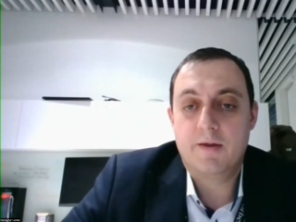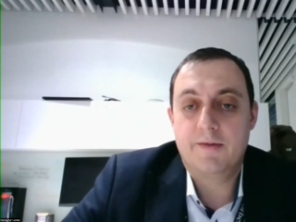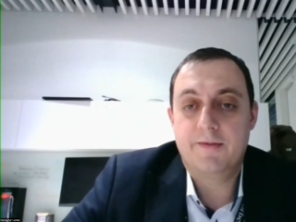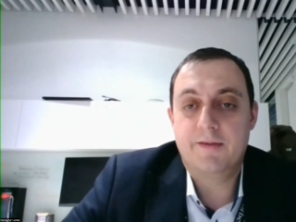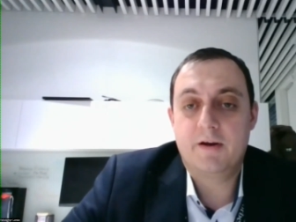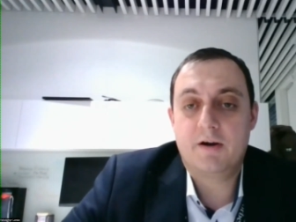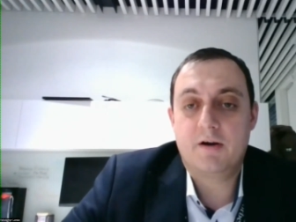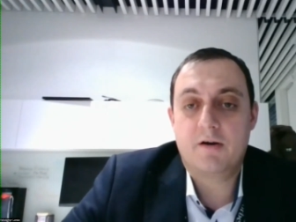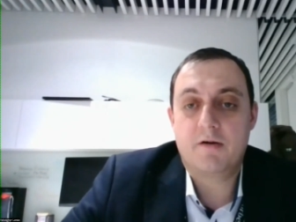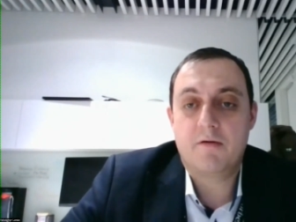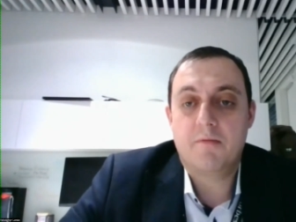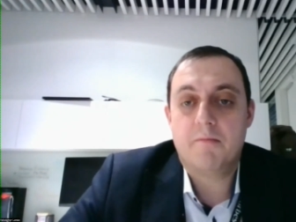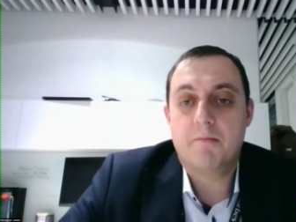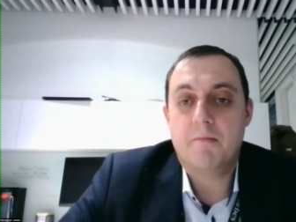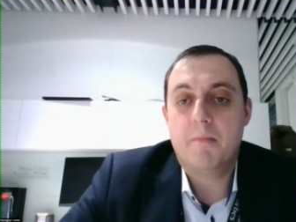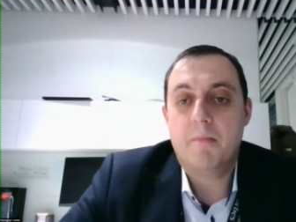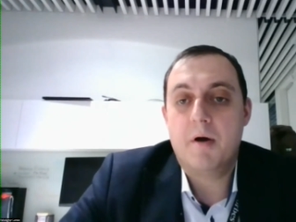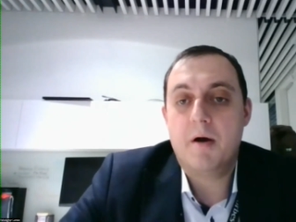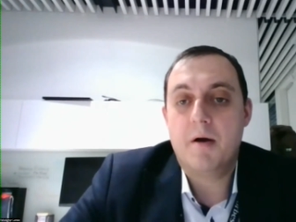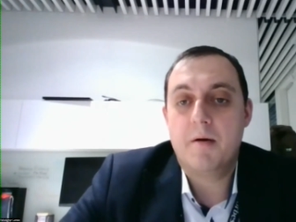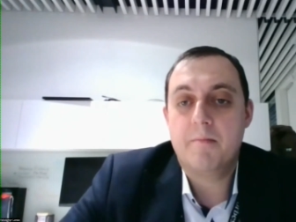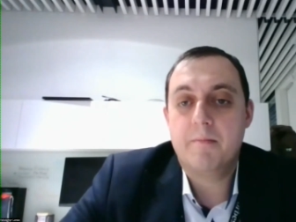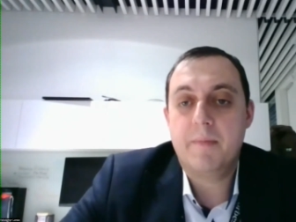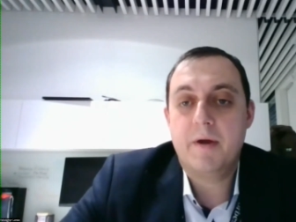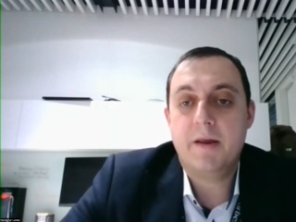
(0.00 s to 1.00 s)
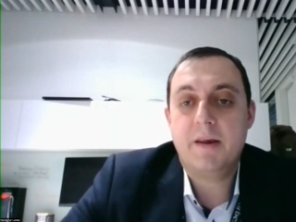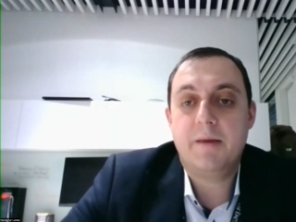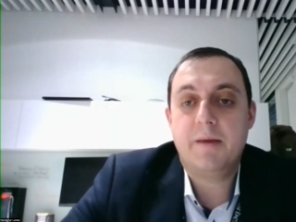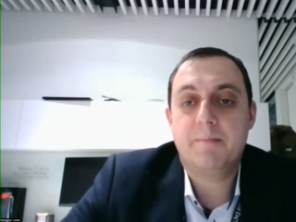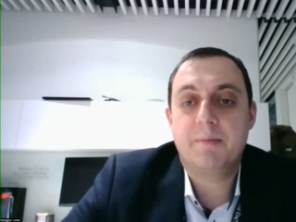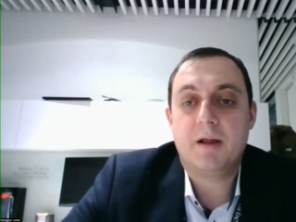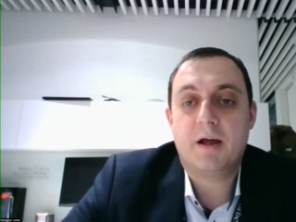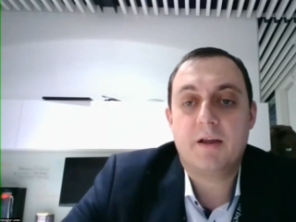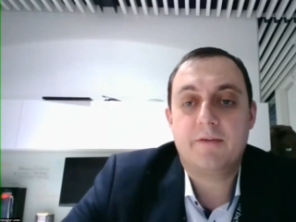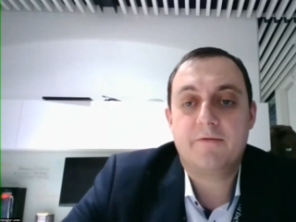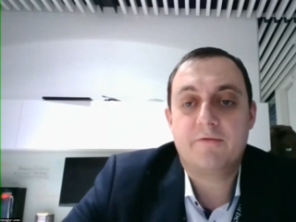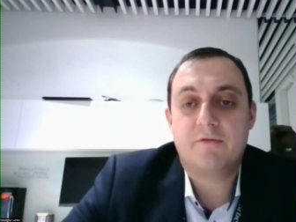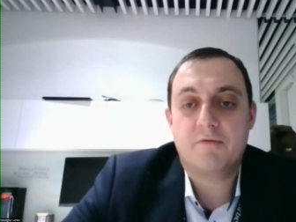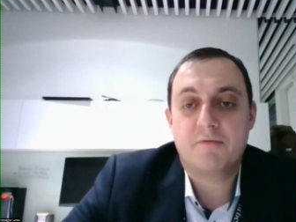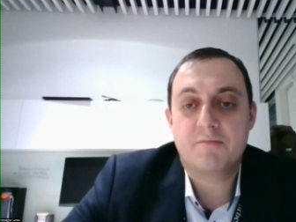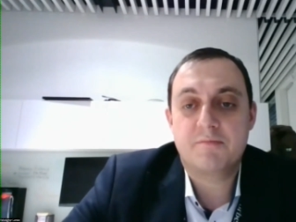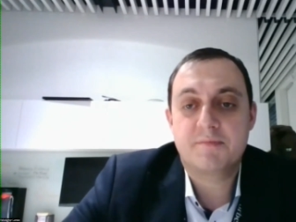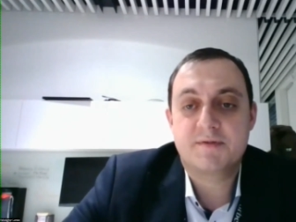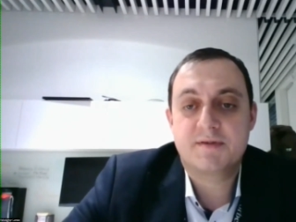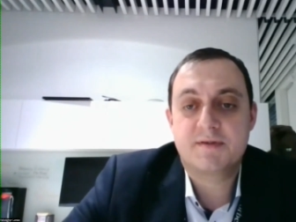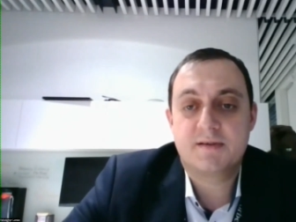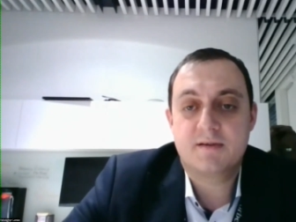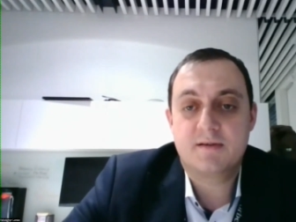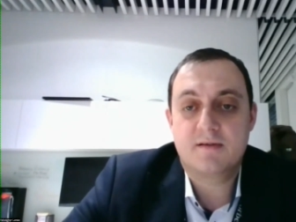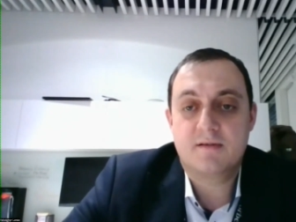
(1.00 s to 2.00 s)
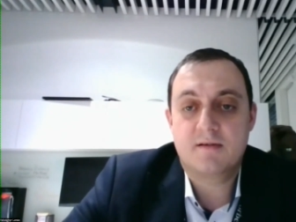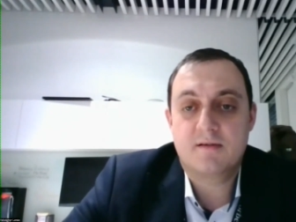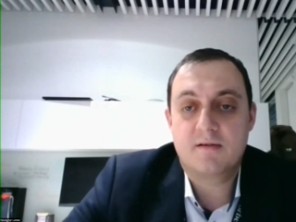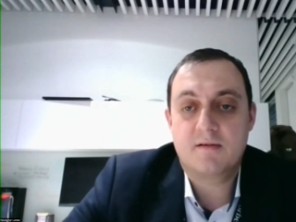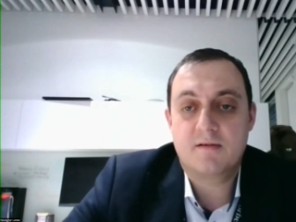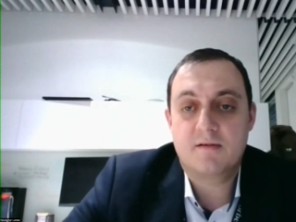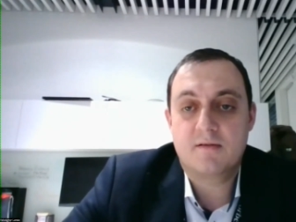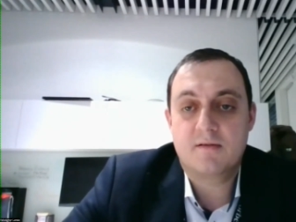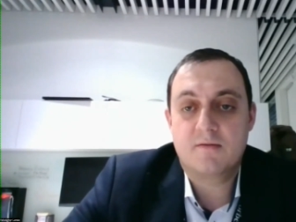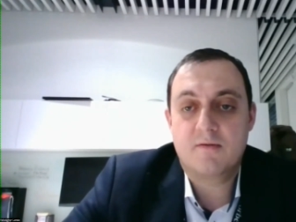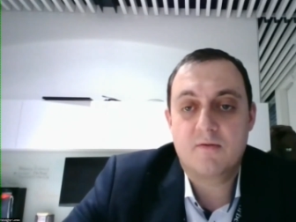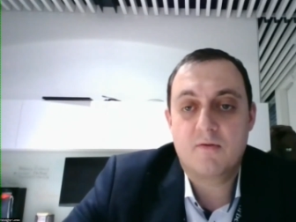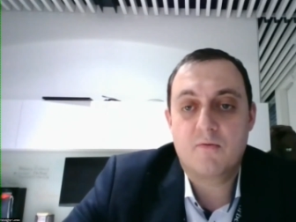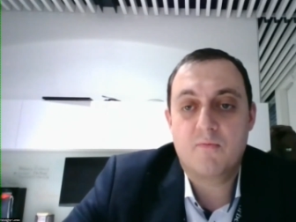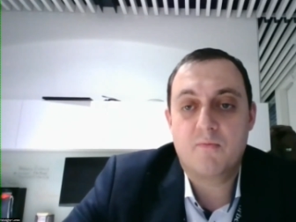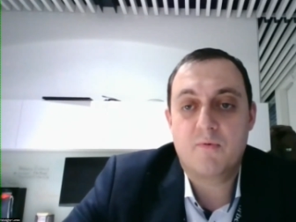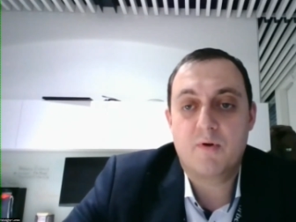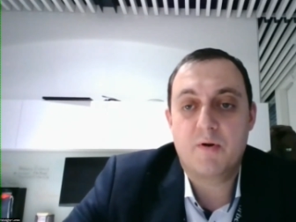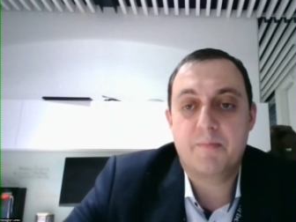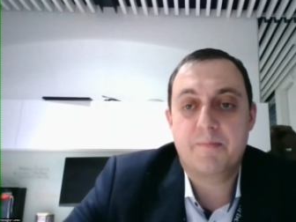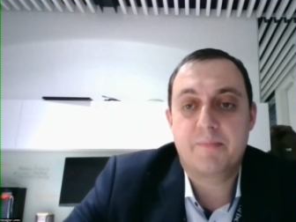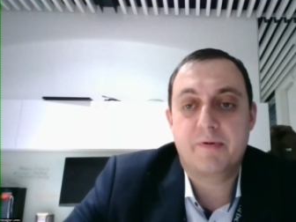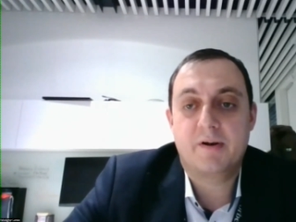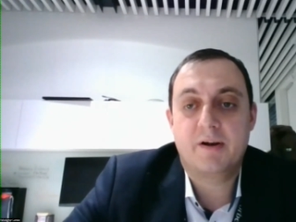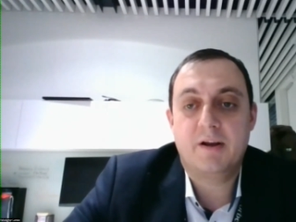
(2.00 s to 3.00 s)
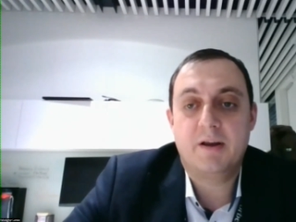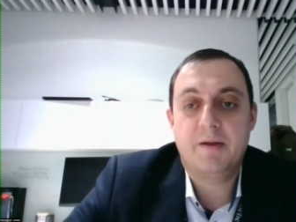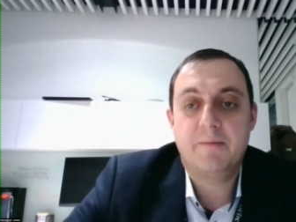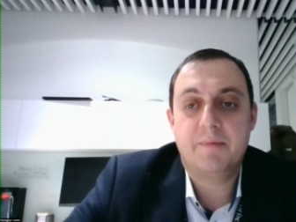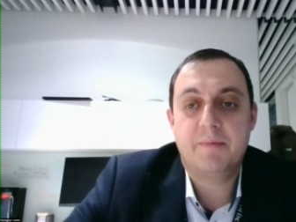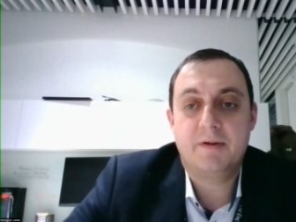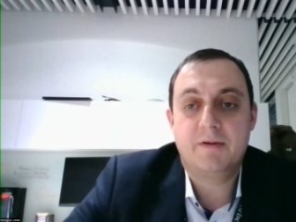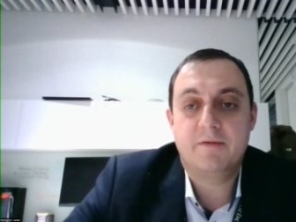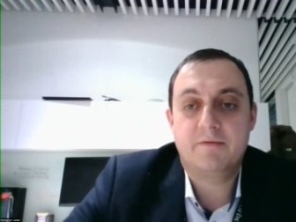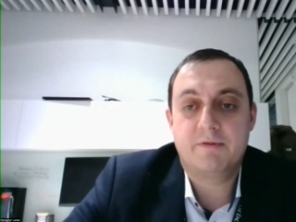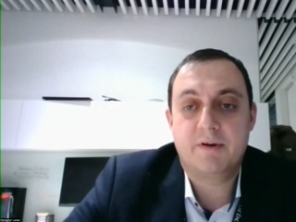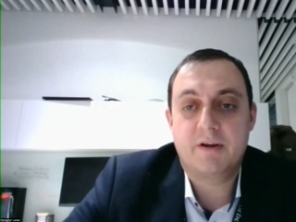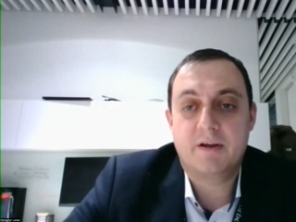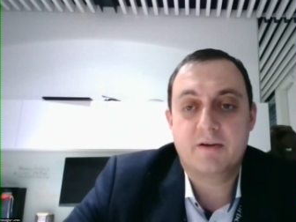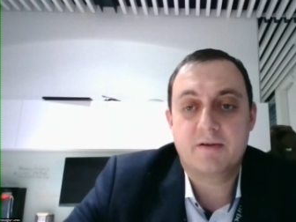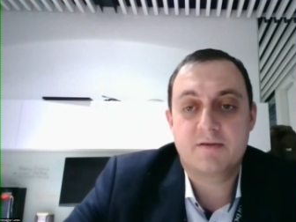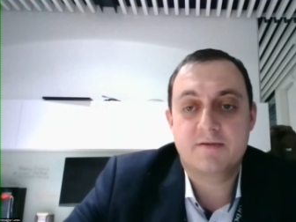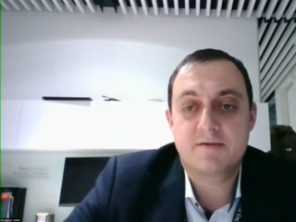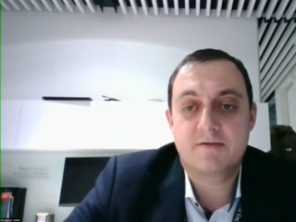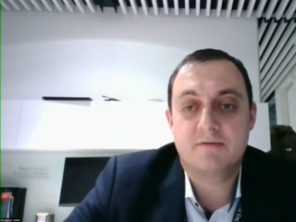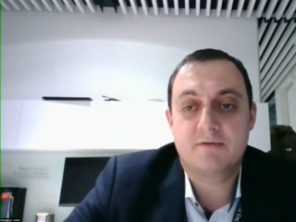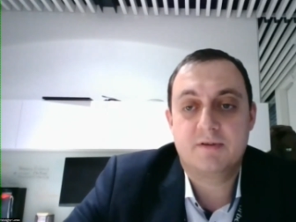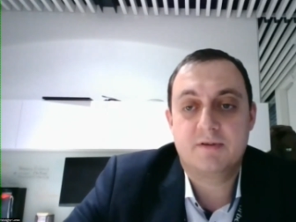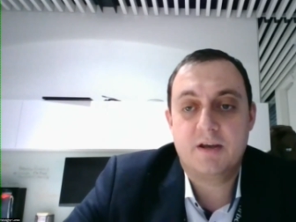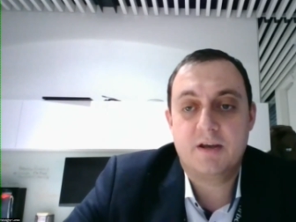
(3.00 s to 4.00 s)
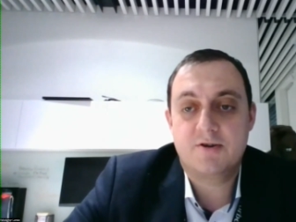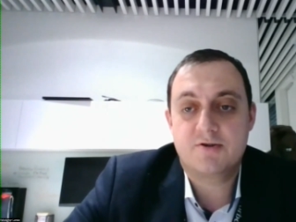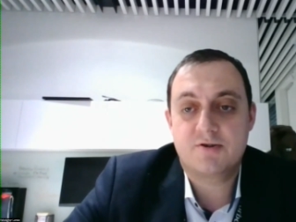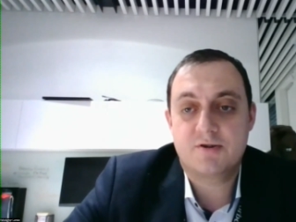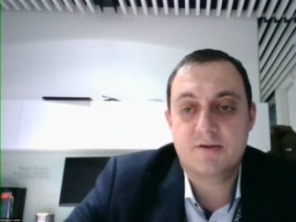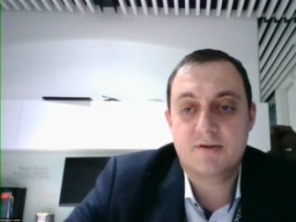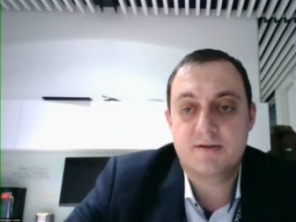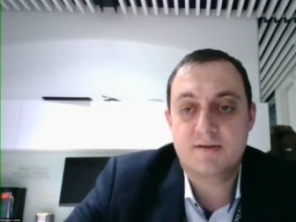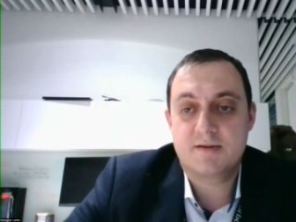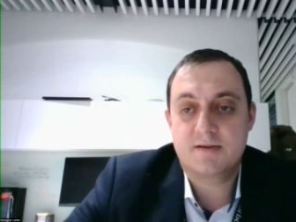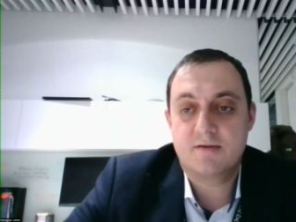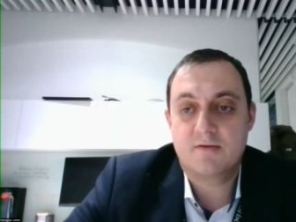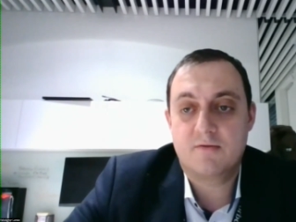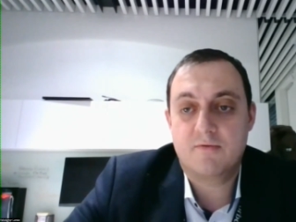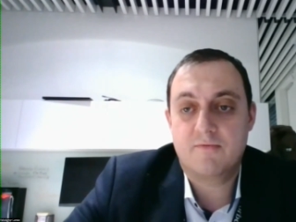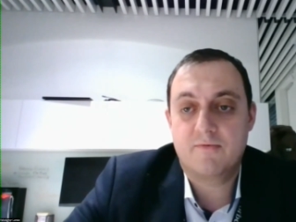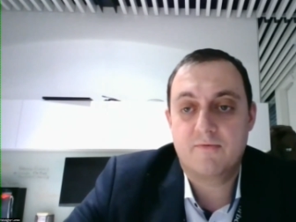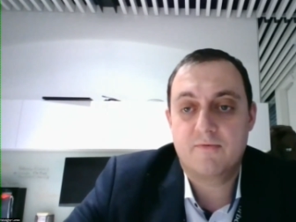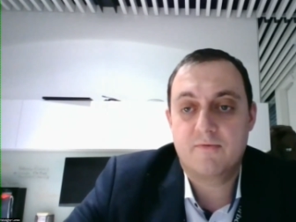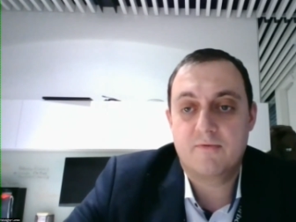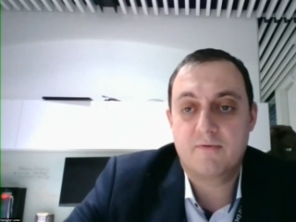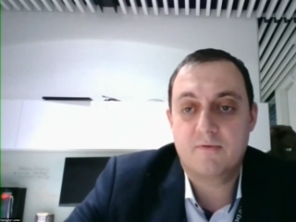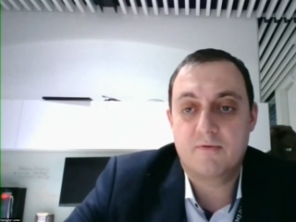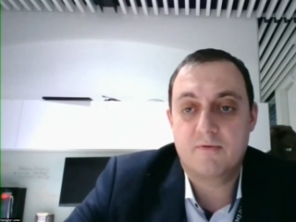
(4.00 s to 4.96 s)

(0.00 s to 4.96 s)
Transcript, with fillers: There are many platforms where preliminary consultations of,